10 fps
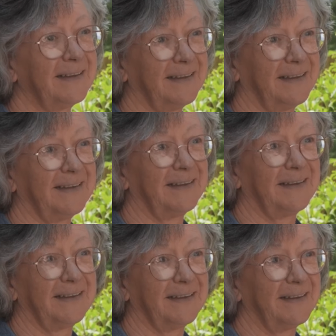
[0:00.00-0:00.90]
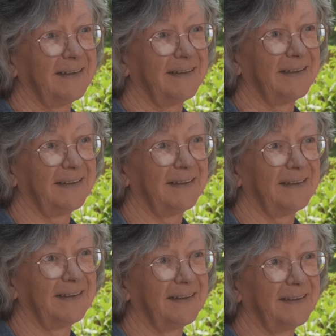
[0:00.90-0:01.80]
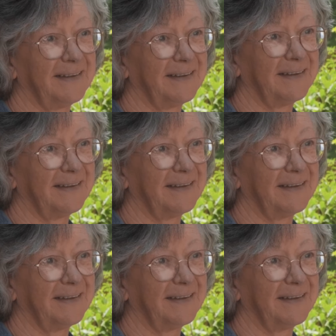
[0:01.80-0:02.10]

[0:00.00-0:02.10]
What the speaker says: The person shown says nothing.